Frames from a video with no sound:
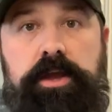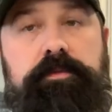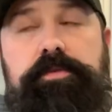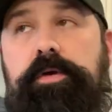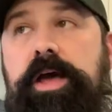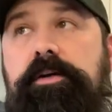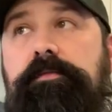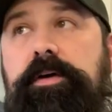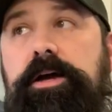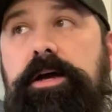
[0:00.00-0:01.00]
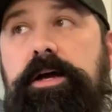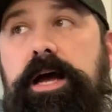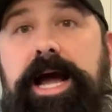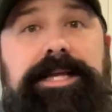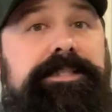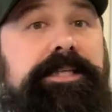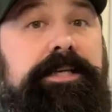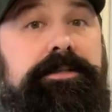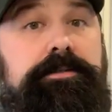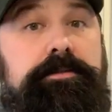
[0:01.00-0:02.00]
If you have
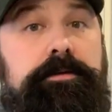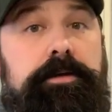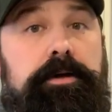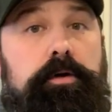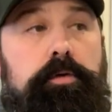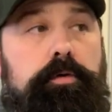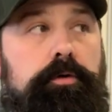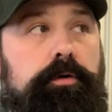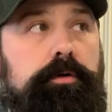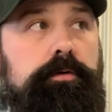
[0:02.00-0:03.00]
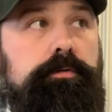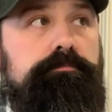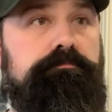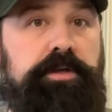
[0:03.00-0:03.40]
ideas or